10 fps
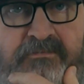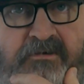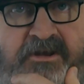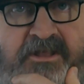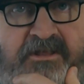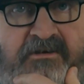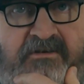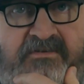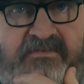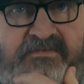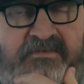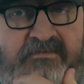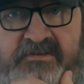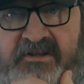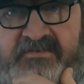20 years, if
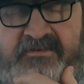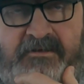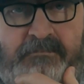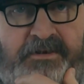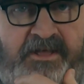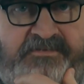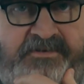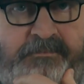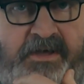you've just done plastic